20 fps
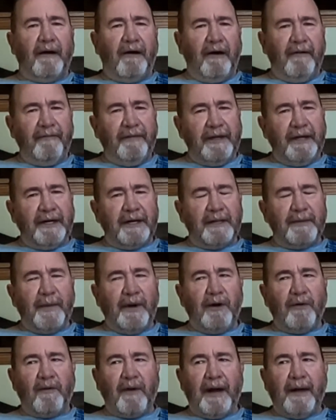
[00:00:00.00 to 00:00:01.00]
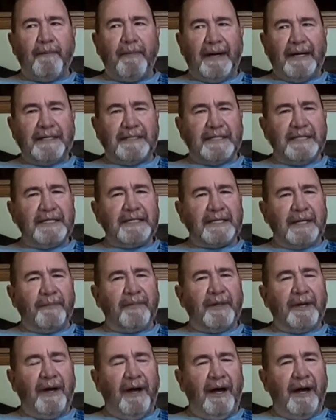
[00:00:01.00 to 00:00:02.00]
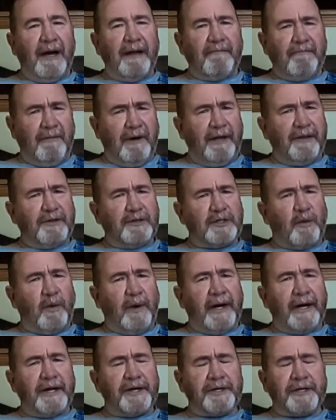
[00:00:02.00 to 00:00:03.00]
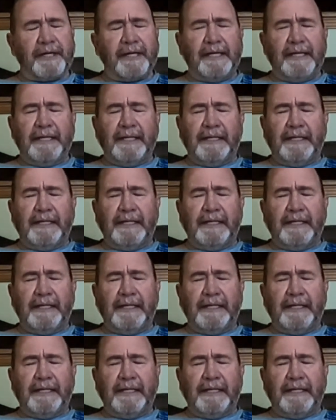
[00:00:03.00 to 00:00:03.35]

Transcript: off the end of the boat ramp, I see something odd, rather squarish.